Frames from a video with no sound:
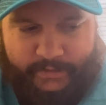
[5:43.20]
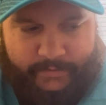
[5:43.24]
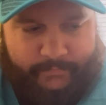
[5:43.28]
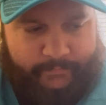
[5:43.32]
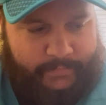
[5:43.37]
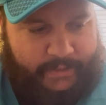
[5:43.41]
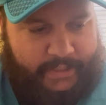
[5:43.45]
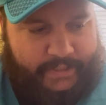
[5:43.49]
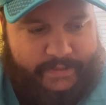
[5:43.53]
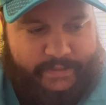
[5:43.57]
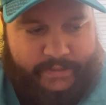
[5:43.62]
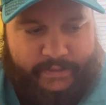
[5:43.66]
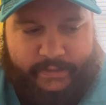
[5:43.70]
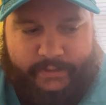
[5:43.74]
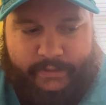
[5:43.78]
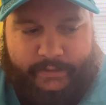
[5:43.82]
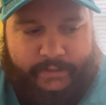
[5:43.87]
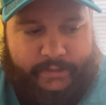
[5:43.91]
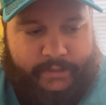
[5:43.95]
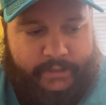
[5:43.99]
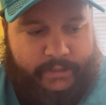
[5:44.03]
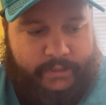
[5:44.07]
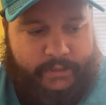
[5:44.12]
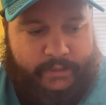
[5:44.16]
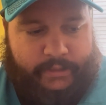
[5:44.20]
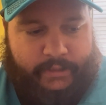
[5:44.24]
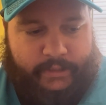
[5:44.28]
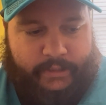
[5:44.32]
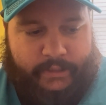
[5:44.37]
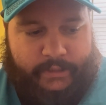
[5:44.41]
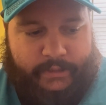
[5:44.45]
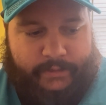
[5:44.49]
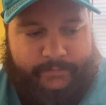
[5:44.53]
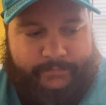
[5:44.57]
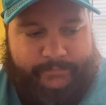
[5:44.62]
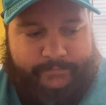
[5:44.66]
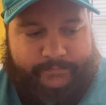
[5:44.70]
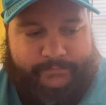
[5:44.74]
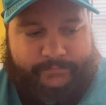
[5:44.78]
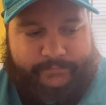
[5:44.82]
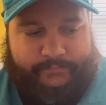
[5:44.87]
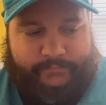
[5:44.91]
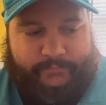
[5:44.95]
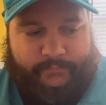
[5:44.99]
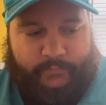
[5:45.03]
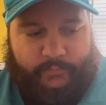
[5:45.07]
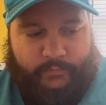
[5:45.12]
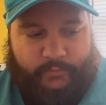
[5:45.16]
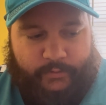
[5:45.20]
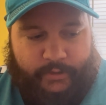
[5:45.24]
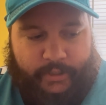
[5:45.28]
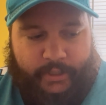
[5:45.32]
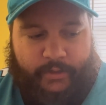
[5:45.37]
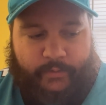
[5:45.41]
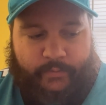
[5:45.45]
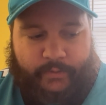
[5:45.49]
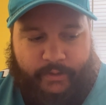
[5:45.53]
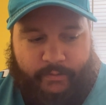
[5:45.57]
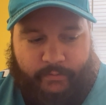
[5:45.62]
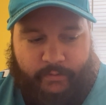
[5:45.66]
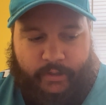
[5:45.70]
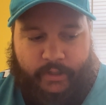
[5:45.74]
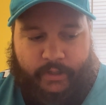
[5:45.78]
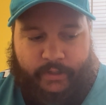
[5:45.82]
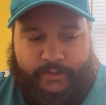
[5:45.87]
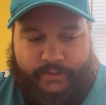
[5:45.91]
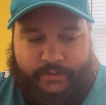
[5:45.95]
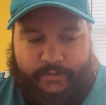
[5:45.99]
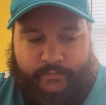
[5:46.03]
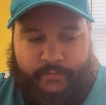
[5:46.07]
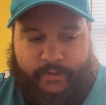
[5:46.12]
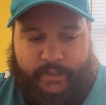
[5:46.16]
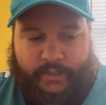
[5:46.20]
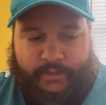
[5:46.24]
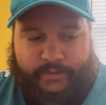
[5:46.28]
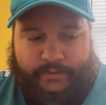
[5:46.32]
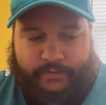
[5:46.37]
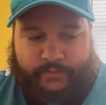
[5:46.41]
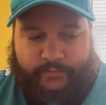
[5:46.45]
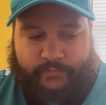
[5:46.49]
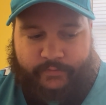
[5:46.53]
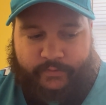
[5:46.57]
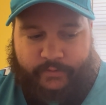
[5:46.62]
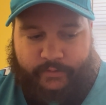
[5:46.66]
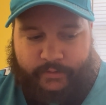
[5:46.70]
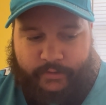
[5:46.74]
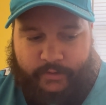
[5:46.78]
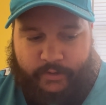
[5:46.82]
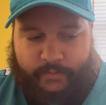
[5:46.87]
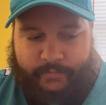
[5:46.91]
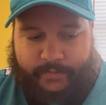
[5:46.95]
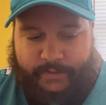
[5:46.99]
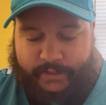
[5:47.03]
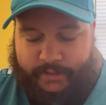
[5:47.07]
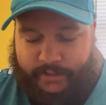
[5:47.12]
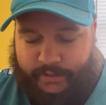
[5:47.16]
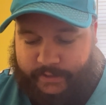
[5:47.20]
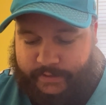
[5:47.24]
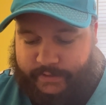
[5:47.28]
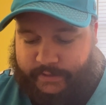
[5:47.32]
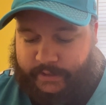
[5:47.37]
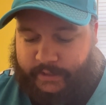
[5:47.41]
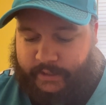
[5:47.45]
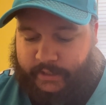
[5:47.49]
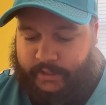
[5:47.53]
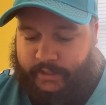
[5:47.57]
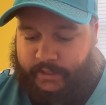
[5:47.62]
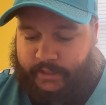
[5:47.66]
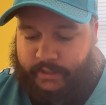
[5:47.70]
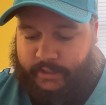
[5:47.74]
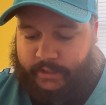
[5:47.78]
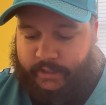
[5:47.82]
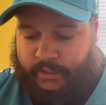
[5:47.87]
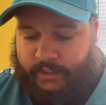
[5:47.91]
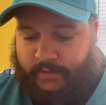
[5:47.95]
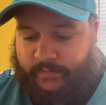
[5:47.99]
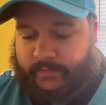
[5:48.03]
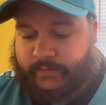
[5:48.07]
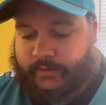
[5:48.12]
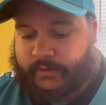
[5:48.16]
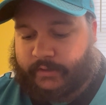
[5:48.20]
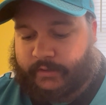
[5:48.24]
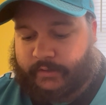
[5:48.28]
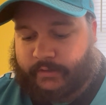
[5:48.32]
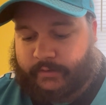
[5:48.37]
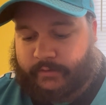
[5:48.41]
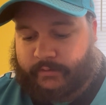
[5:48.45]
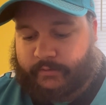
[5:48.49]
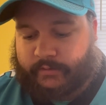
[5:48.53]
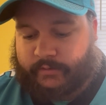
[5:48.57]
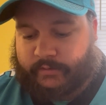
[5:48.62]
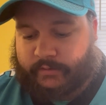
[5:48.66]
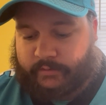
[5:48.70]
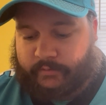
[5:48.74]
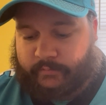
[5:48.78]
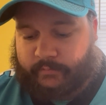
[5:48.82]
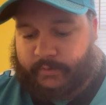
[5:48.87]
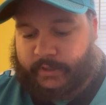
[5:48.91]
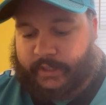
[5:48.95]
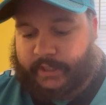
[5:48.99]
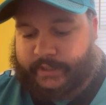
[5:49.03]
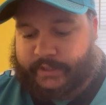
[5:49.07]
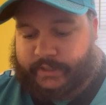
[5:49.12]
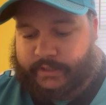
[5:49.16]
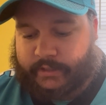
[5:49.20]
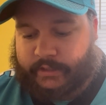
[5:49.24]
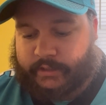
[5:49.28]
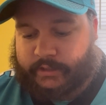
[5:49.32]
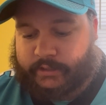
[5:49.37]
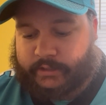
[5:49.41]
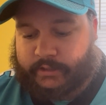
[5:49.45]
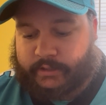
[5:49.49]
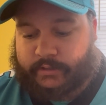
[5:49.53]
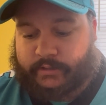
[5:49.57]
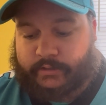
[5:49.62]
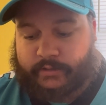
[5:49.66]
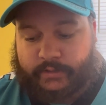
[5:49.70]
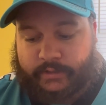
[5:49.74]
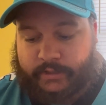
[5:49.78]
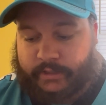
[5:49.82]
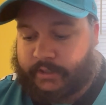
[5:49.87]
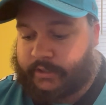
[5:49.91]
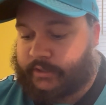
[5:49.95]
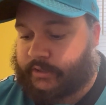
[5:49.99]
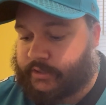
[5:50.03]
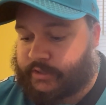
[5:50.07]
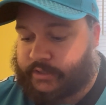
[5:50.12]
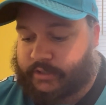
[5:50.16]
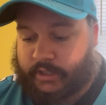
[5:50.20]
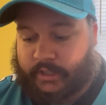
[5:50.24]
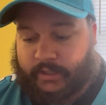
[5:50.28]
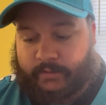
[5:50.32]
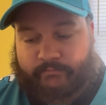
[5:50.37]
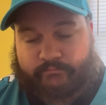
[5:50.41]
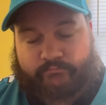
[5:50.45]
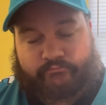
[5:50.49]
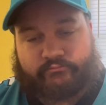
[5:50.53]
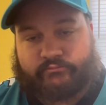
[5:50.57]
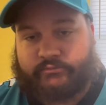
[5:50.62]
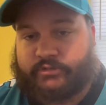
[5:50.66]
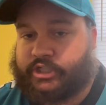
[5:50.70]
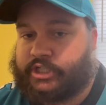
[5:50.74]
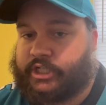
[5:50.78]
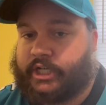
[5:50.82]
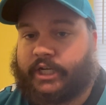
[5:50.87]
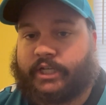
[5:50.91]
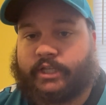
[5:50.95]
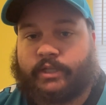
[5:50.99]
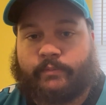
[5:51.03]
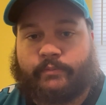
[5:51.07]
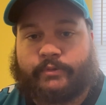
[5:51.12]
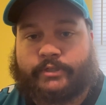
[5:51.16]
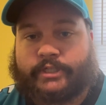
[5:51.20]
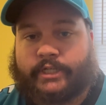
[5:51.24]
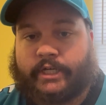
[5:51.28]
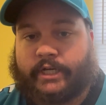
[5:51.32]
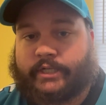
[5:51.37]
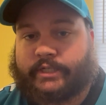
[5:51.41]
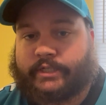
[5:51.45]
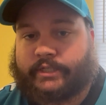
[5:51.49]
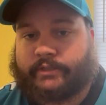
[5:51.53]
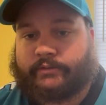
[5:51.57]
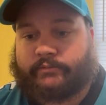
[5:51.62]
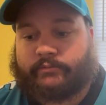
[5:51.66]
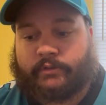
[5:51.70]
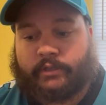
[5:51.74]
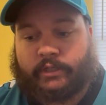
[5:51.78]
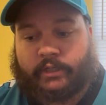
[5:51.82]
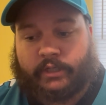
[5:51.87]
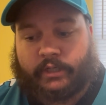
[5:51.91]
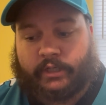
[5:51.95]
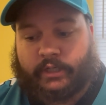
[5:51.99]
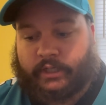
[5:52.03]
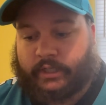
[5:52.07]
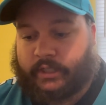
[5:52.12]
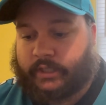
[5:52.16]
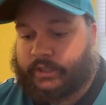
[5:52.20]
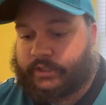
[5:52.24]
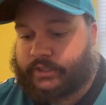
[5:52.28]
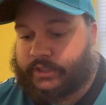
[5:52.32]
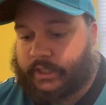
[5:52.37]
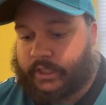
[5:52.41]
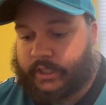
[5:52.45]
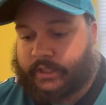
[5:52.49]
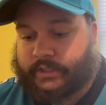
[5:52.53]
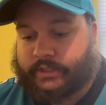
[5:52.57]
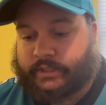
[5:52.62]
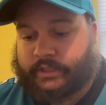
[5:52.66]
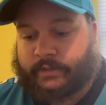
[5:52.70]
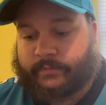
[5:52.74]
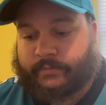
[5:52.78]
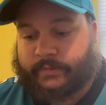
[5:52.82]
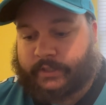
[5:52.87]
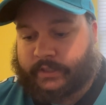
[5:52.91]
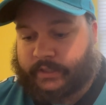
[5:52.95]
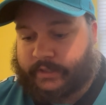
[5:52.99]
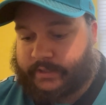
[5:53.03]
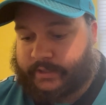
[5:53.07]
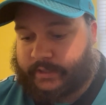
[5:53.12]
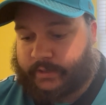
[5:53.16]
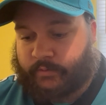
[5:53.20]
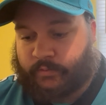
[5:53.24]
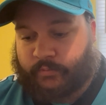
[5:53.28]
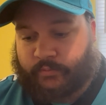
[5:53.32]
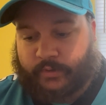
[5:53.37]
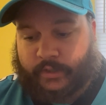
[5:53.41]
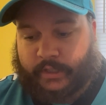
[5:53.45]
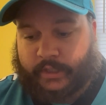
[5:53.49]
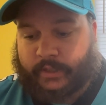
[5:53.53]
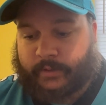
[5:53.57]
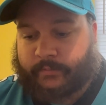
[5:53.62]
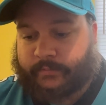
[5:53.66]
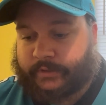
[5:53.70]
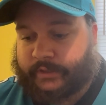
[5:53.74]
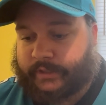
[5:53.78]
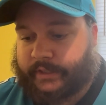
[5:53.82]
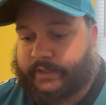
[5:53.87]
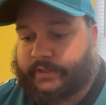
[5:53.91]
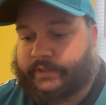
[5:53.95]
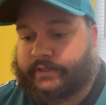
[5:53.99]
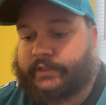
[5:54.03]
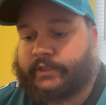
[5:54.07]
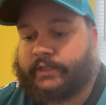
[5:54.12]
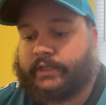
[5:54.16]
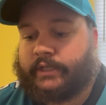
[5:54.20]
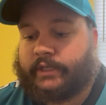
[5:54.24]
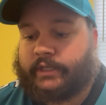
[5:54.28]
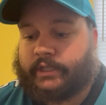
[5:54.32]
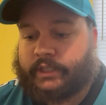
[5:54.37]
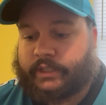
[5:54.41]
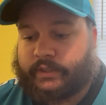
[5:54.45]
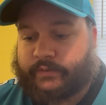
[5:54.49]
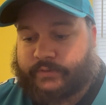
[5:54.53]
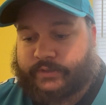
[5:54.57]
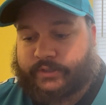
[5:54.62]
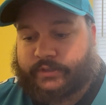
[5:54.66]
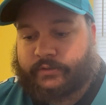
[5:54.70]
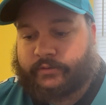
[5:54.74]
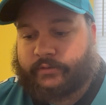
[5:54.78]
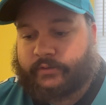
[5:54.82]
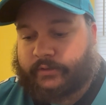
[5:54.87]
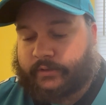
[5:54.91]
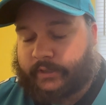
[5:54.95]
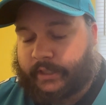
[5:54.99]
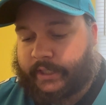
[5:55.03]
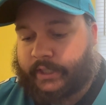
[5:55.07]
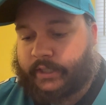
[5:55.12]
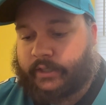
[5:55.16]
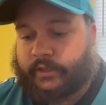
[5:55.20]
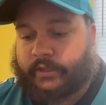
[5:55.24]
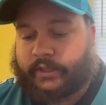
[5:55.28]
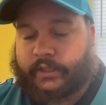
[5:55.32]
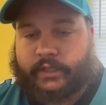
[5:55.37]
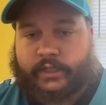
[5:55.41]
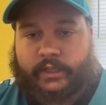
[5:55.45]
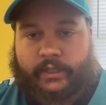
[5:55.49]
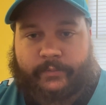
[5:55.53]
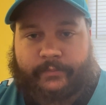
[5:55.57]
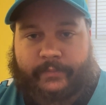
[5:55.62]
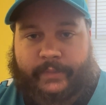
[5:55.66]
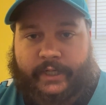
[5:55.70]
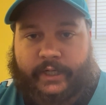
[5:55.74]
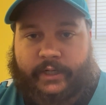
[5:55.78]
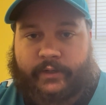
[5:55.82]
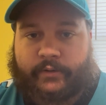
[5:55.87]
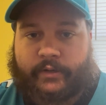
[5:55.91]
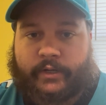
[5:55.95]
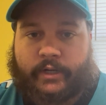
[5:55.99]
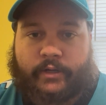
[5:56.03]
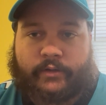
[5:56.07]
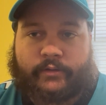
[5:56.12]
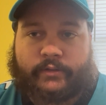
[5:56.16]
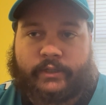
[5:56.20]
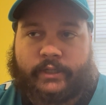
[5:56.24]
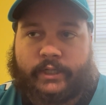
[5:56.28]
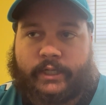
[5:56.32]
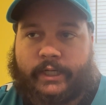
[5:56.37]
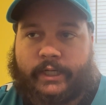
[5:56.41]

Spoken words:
Basically, we had to a field goal because even though Bryce Young did a good job checking the protection, changed it because they were bringing a blitz, he was still late on a comeback route.